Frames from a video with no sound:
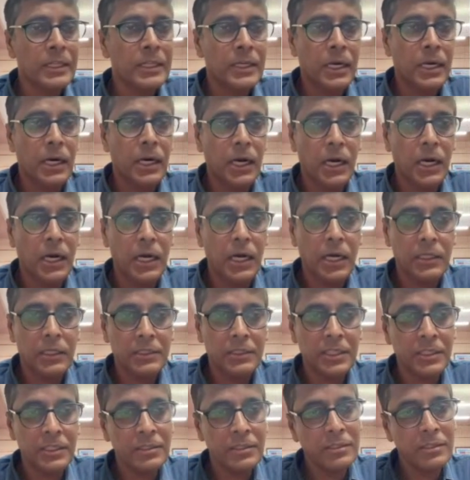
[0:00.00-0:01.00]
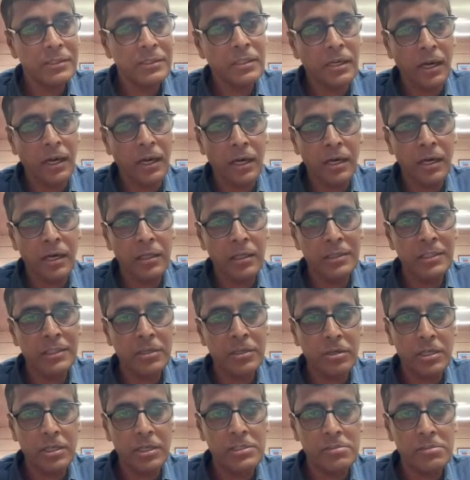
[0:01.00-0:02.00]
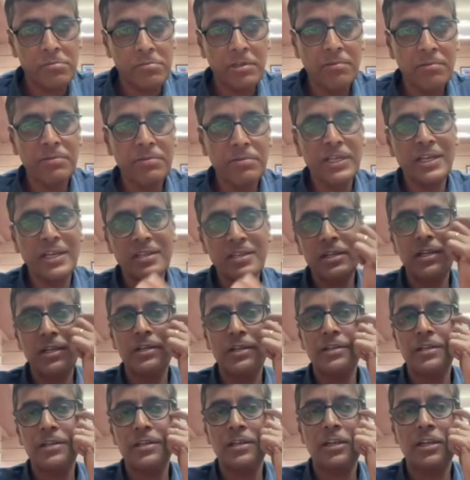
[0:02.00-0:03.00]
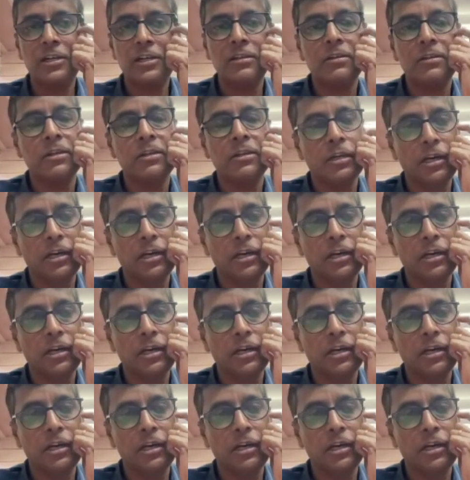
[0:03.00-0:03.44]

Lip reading: Then all the calls will be aggregated at